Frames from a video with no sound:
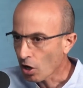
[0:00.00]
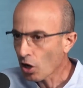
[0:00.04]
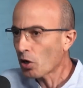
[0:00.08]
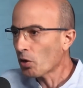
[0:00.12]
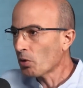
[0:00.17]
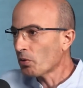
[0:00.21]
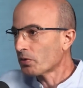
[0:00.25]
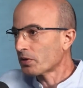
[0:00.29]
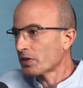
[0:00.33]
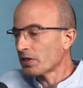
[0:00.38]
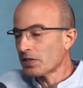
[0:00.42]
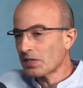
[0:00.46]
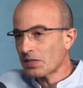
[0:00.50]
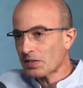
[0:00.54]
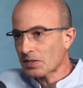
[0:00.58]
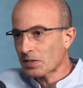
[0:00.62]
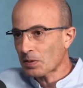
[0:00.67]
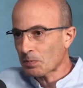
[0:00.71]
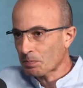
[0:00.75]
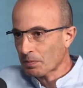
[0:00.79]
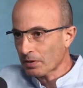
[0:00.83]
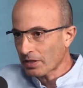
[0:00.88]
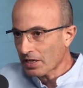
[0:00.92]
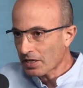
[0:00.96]
Oh, this is
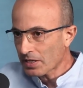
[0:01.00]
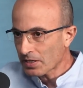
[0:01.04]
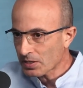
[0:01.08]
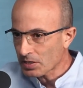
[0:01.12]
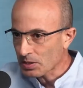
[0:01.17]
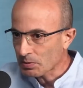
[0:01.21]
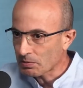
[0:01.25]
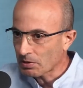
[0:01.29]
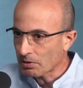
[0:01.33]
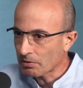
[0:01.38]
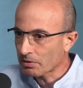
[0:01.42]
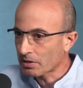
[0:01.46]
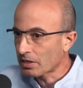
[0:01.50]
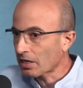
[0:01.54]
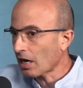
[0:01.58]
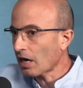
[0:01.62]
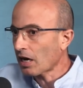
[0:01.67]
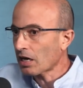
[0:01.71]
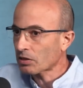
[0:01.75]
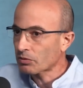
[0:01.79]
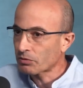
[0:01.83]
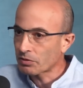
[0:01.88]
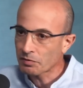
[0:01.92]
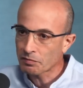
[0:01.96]
the place where
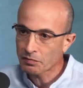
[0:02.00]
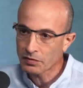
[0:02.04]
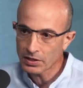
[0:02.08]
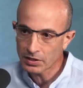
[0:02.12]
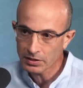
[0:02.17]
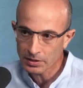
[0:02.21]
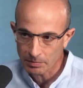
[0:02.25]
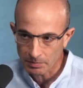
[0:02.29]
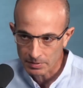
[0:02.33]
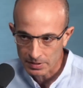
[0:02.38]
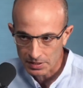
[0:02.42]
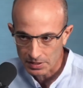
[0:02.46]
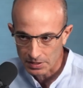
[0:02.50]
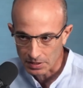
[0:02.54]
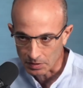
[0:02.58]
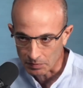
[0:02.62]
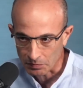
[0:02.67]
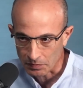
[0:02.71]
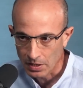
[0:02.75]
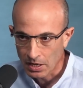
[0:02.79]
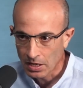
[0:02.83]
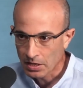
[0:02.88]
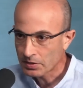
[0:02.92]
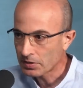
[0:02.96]
God revealed himself.